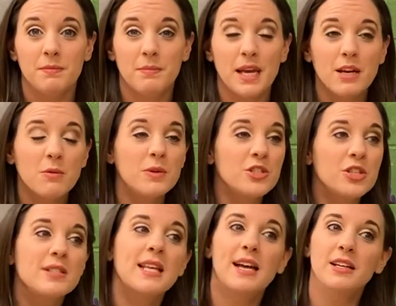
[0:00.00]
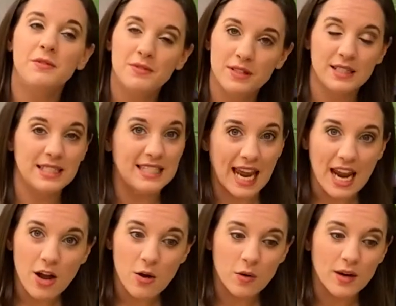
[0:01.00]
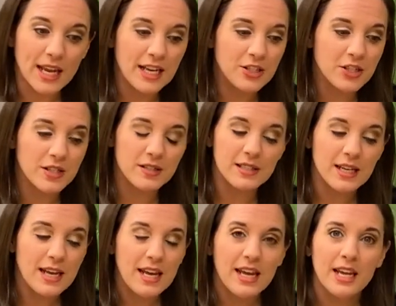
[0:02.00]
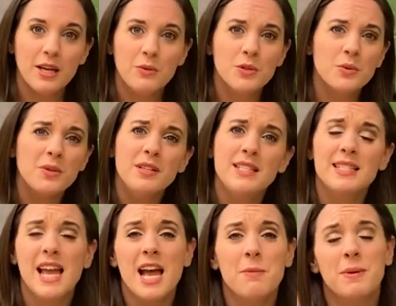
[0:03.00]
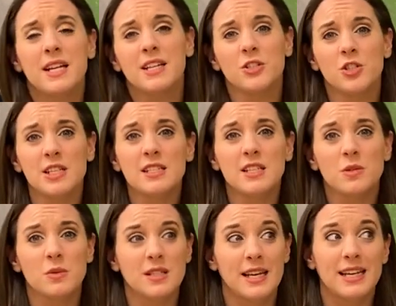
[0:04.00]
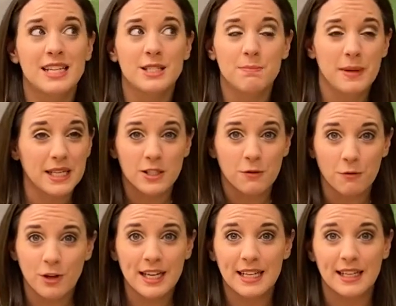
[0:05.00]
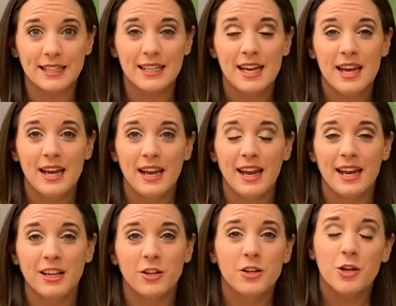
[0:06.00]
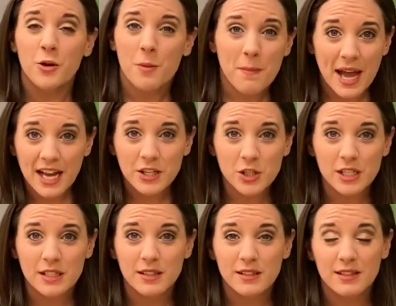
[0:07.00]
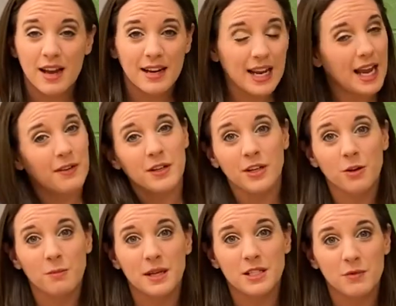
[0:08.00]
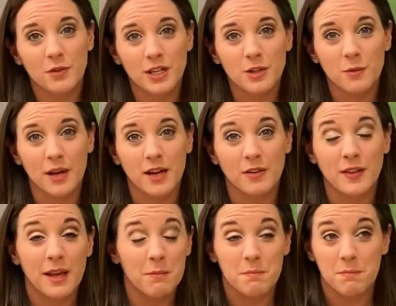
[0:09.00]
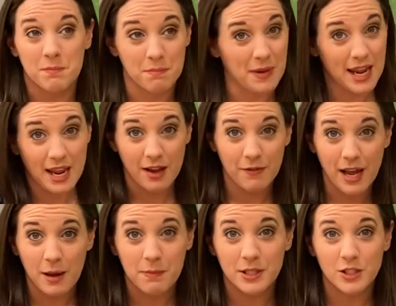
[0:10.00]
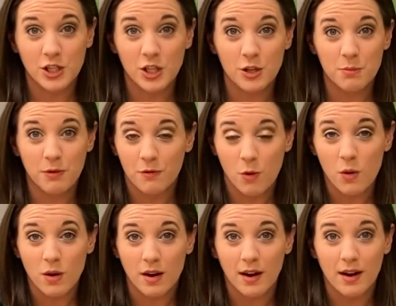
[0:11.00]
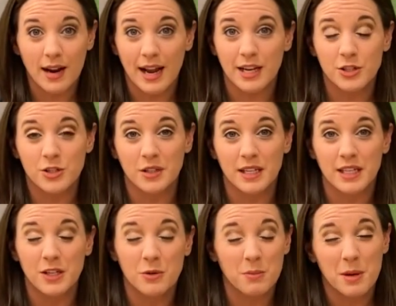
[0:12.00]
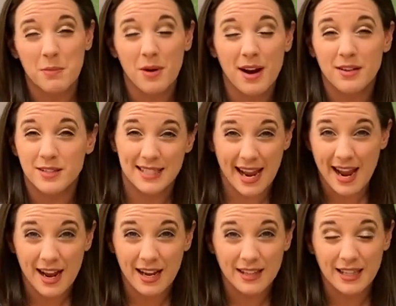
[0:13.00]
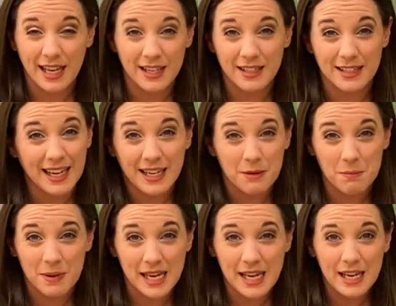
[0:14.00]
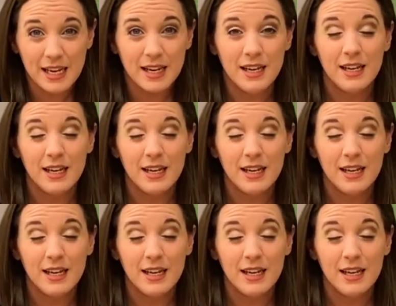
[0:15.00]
Peter was just kind of down. He was really sad because Jesus was like his best friend. And could you imagine not having your best friend around? That may have happened to you before, actually. You remember how sad that can be?